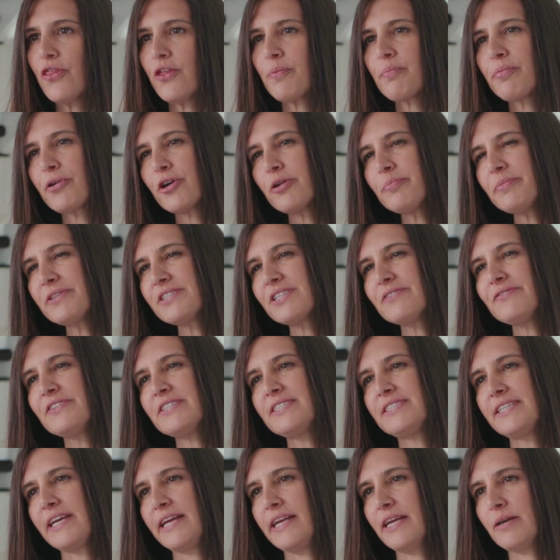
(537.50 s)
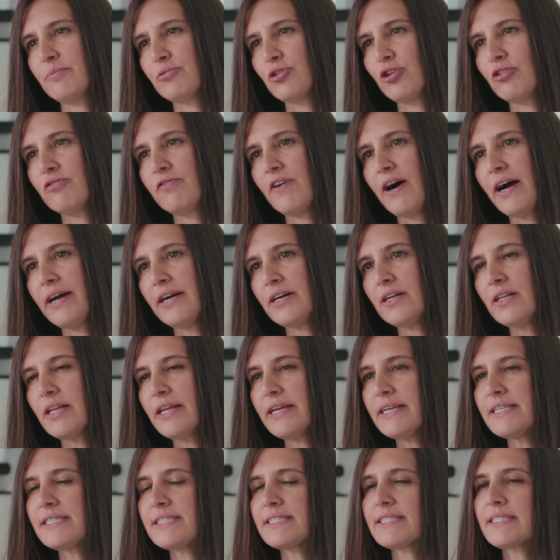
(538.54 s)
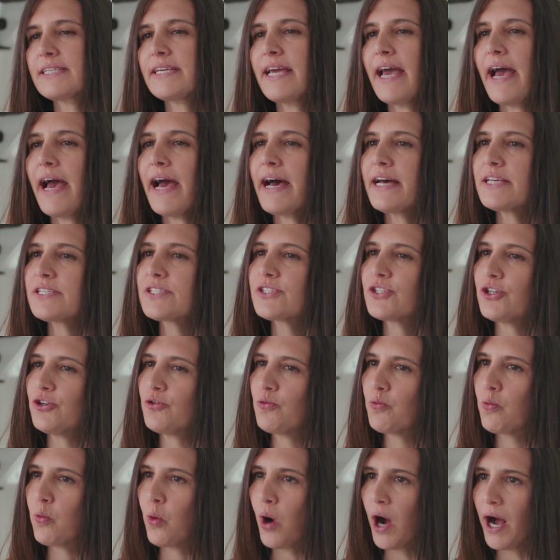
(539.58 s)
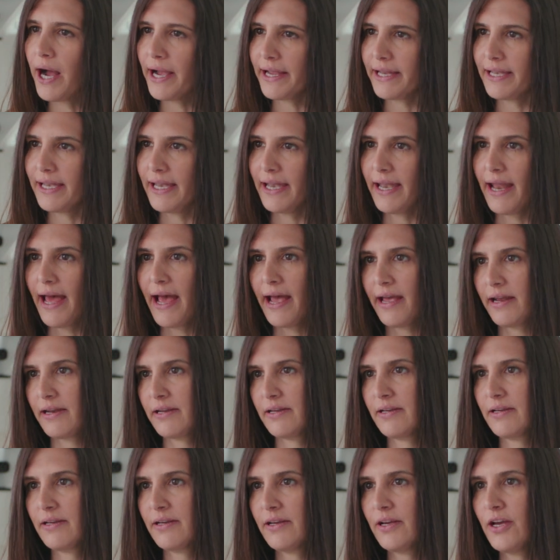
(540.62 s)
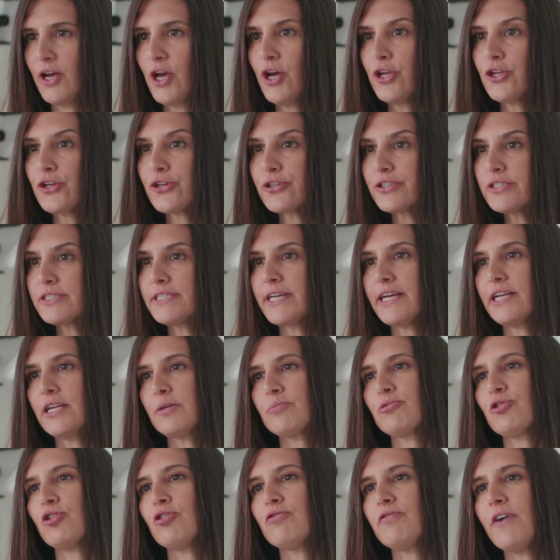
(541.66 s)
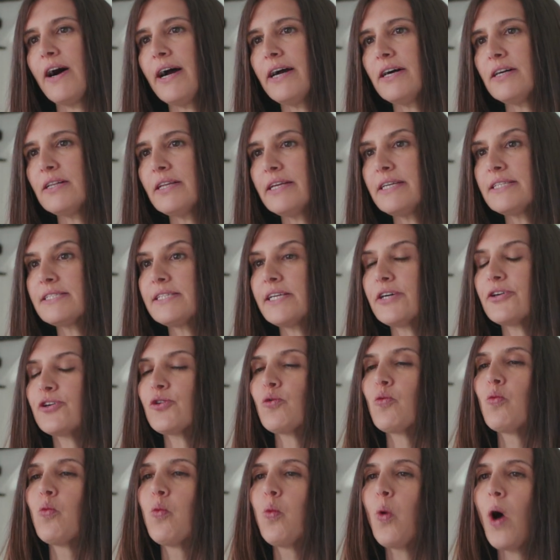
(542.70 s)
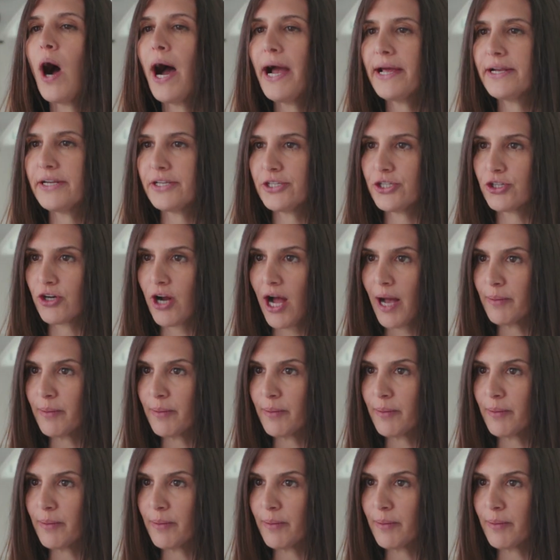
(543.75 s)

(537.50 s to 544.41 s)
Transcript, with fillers: The purpose of a dating profile is to cast a wide net. Your dating profile is there to widen your